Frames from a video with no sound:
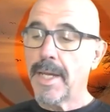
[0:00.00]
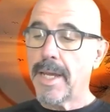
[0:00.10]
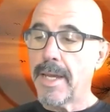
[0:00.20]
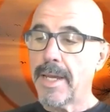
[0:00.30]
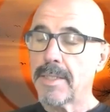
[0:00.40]

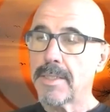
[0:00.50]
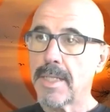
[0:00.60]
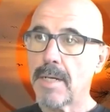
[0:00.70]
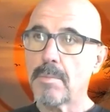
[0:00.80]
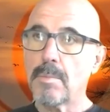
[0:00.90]
And
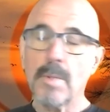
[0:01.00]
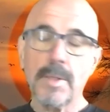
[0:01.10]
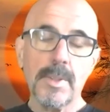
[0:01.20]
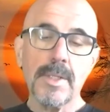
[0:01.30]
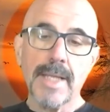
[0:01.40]
we
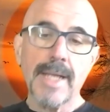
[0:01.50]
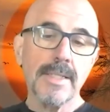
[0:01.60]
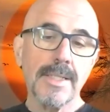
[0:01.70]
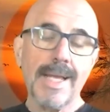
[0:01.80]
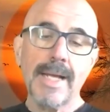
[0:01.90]
really
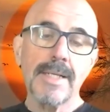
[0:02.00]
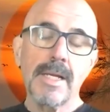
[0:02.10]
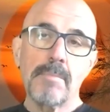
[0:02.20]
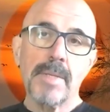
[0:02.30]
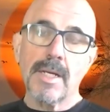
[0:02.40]
that
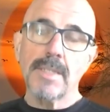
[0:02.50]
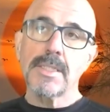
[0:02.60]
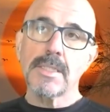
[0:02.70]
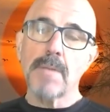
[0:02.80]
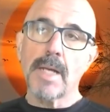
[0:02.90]
because
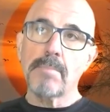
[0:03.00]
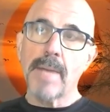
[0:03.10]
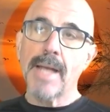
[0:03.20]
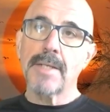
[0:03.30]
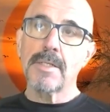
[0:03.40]
it's a
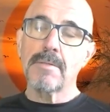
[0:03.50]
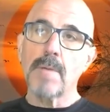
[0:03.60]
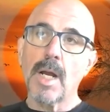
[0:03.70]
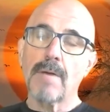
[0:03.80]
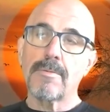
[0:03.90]
patented
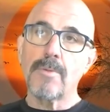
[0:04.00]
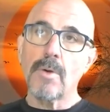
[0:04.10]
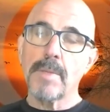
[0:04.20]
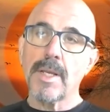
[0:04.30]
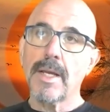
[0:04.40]

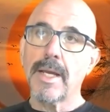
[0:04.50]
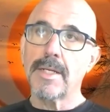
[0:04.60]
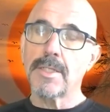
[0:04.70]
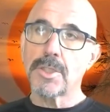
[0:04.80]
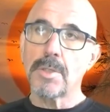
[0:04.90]
formula and
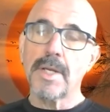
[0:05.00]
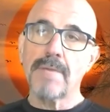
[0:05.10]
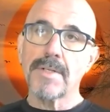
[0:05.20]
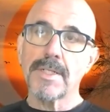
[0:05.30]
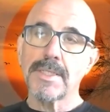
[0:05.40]
has shown
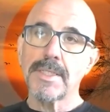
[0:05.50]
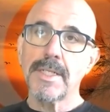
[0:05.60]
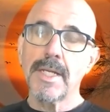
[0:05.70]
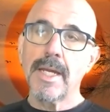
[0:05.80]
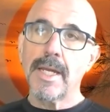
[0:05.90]
efficacy,
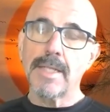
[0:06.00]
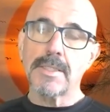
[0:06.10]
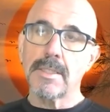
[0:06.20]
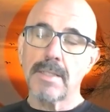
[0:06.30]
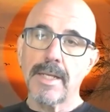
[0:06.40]

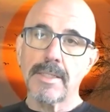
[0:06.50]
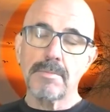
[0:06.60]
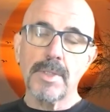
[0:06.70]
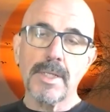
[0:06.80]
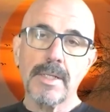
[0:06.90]
It's
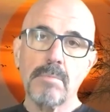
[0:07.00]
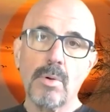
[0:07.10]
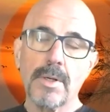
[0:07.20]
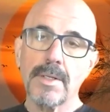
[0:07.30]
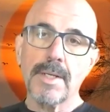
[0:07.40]
really
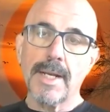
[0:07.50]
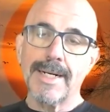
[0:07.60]
important